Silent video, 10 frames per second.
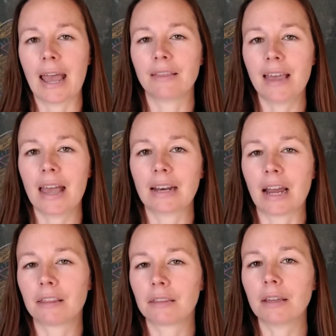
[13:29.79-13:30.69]
And then
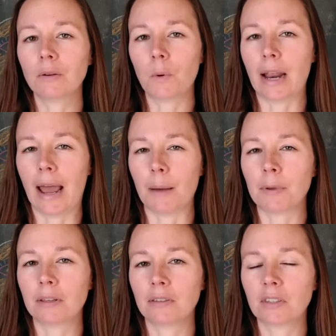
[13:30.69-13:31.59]
I think what
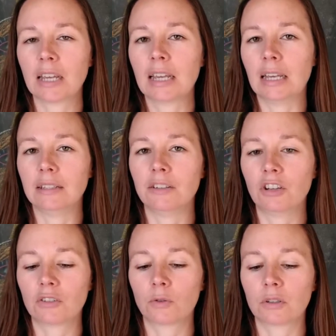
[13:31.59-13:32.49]
happens is it
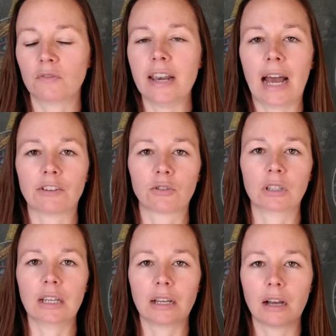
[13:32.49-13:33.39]
just sort of
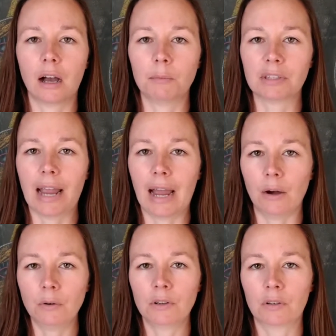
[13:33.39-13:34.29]
naturally comes
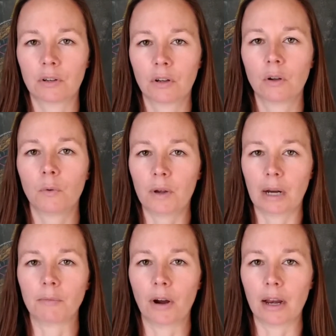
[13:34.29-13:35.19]
out when
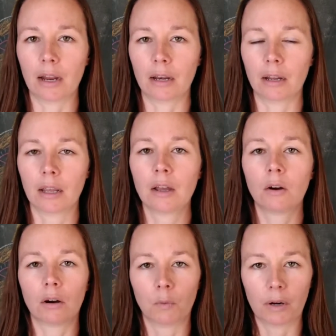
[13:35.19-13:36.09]
I'm writing
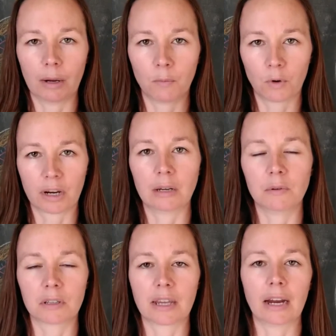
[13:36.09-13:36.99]
or when I'm working
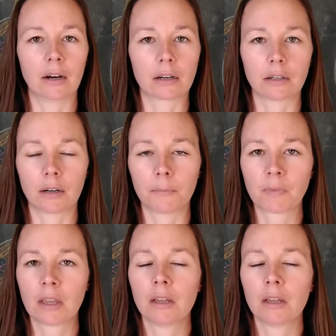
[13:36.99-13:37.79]
with a character.